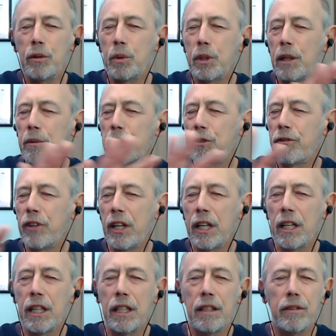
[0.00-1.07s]
When I was
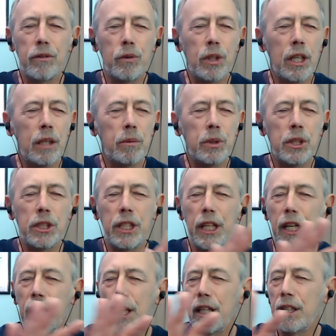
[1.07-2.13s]
5, when I was
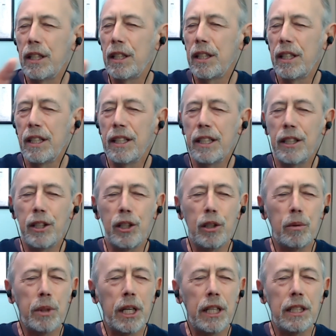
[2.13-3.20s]
10,
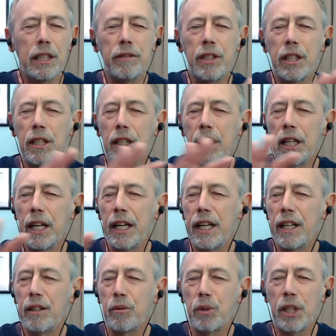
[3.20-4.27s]
when I lived in the
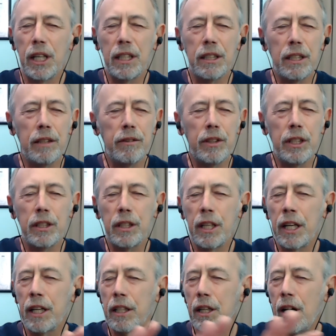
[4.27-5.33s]
land, when I lived
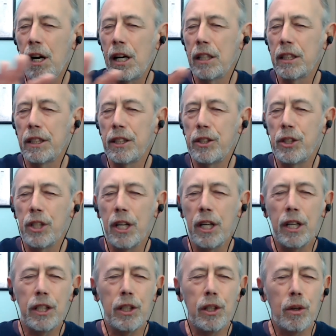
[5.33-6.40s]
at college,
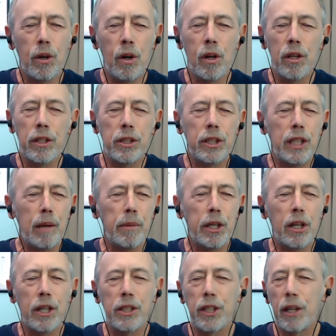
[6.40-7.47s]
all the
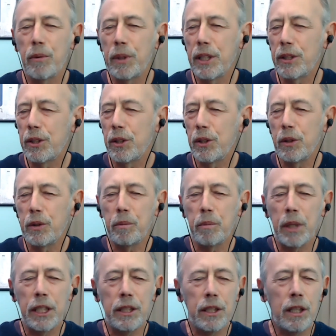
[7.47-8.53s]
seminars I went to,
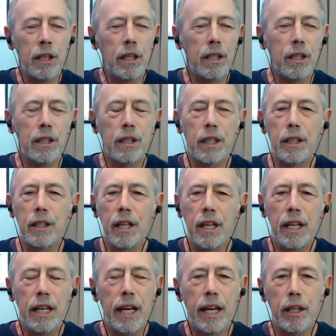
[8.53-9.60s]
my dog,
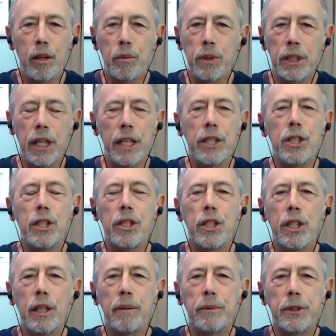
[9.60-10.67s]
and the
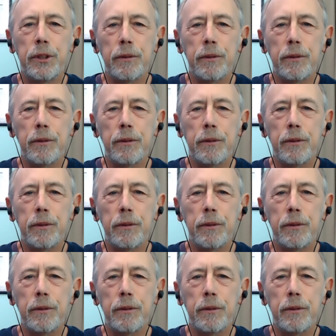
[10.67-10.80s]
relationships.